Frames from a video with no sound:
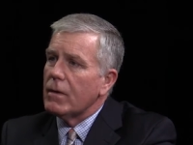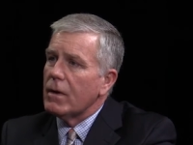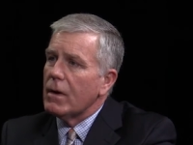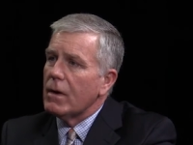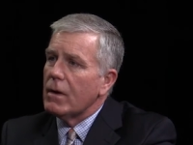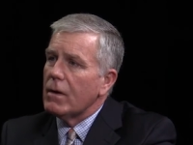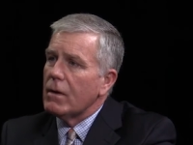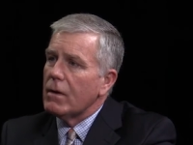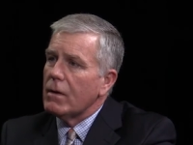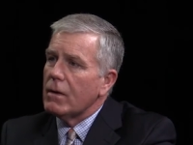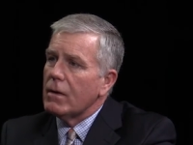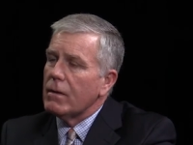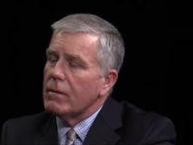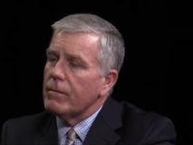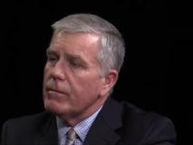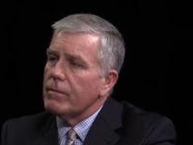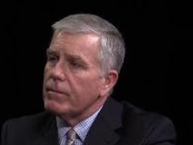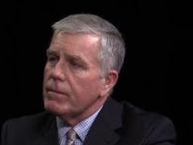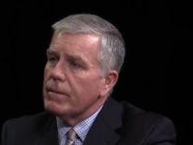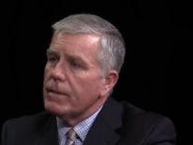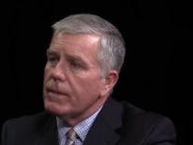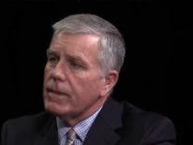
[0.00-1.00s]
Okay.
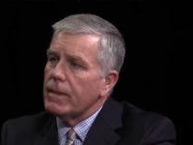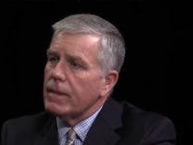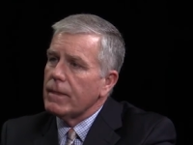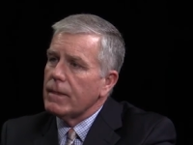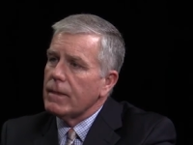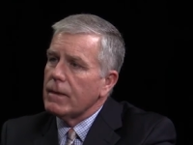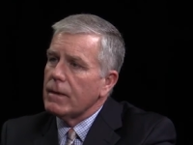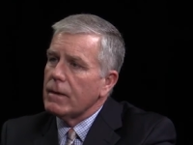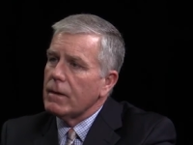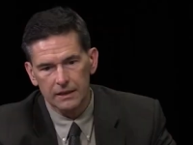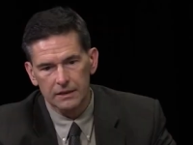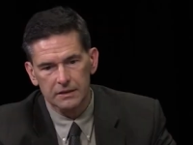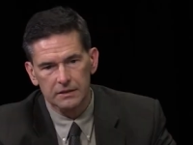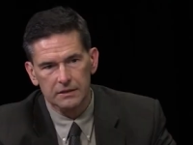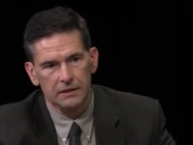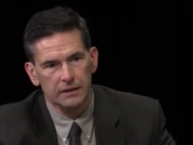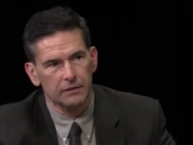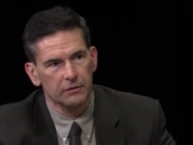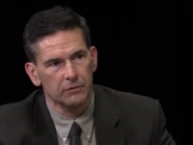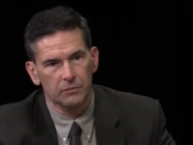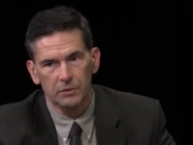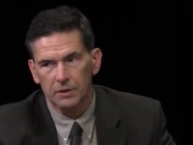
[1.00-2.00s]
Well, I guess
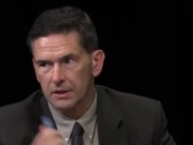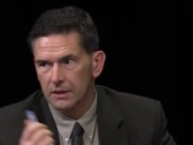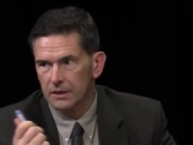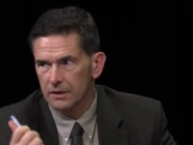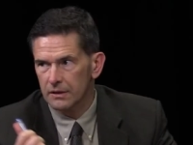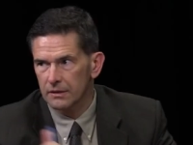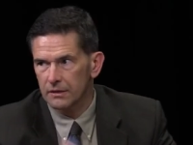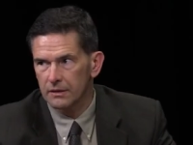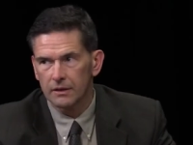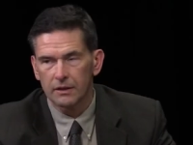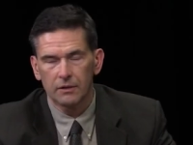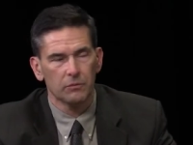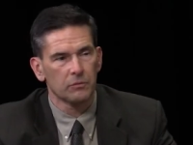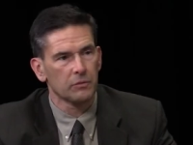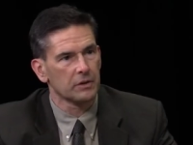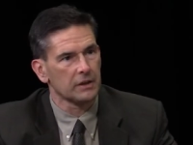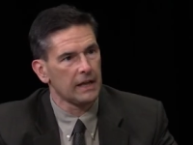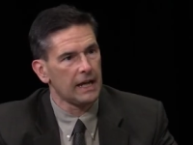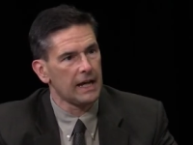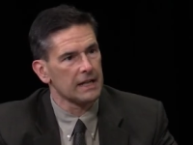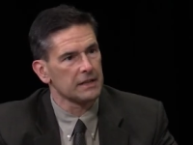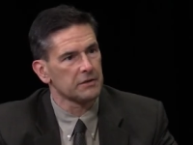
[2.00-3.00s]
uh, with
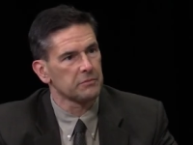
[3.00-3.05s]
as